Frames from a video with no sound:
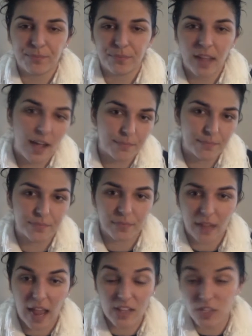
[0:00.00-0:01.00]
yeah.
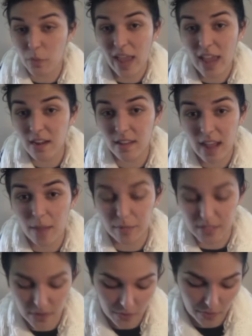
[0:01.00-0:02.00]
And so we ended the
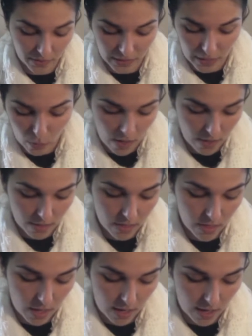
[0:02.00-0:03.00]
episode, really, with
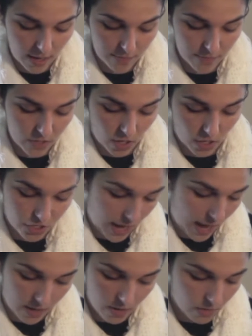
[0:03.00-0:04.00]
Dark
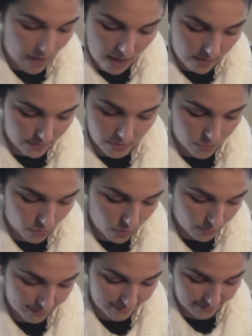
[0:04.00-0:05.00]
Shadow out of
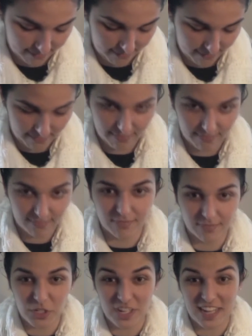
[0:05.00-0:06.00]
control.
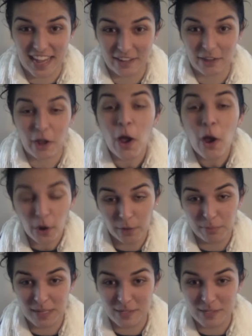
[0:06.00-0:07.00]
Which, again,
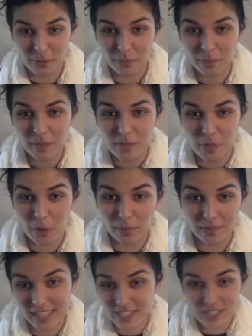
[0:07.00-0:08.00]
hurt my soul.
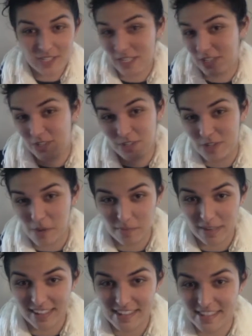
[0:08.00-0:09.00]
So let's just
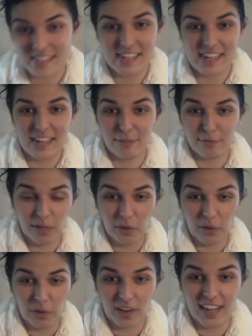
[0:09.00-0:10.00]
jump in and see if
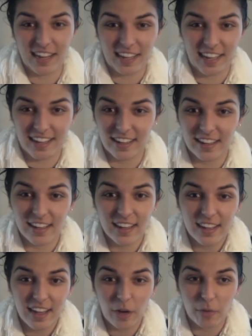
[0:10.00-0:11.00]
Midoriya can
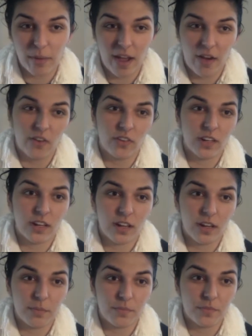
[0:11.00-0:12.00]
help out
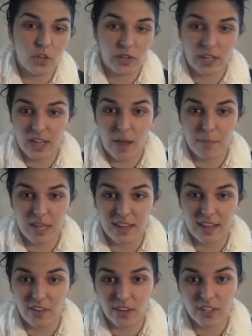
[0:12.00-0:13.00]
Tokoyami
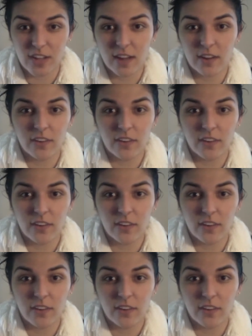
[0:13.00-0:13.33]
and Dark Shadow.